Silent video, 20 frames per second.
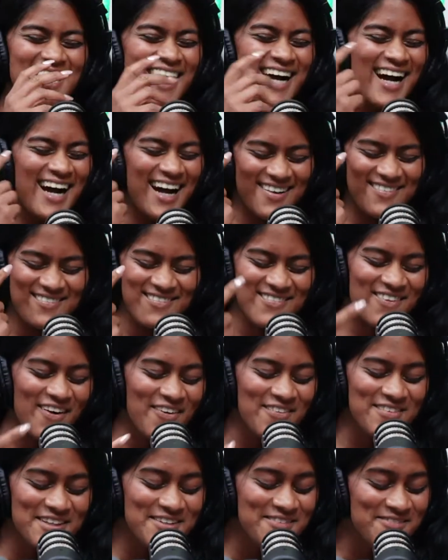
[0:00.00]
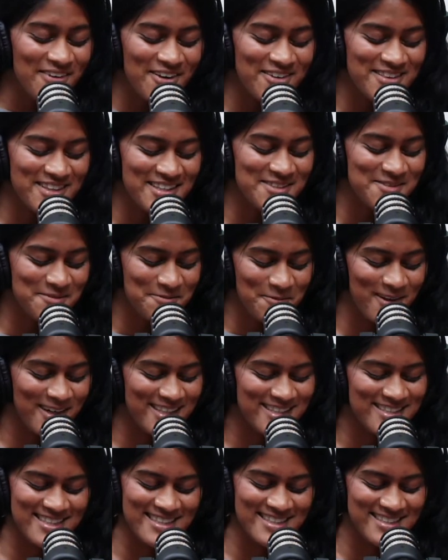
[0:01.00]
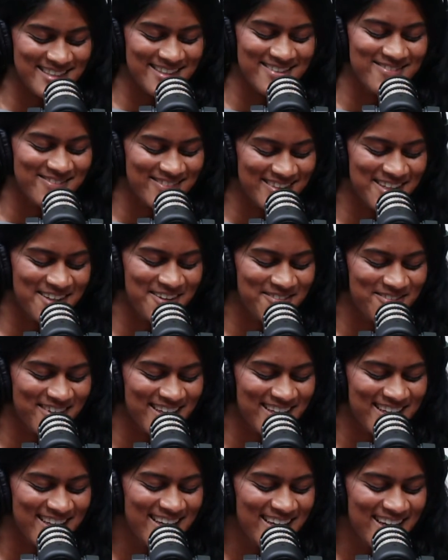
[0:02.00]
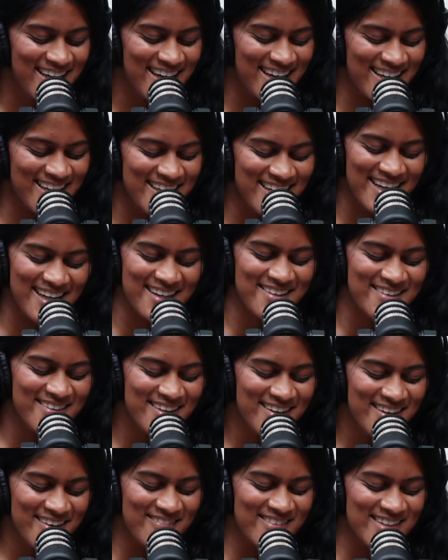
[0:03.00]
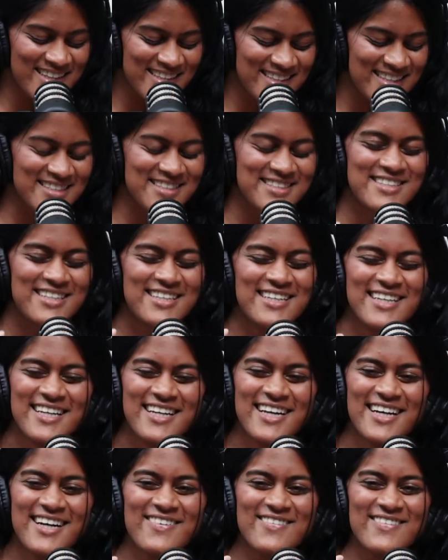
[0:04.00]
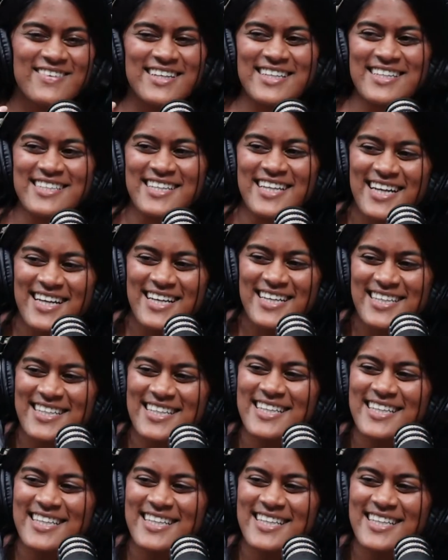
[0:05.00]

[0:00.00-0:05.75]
I only wrote this once and didn't read over it. You got some leche de choco stuck in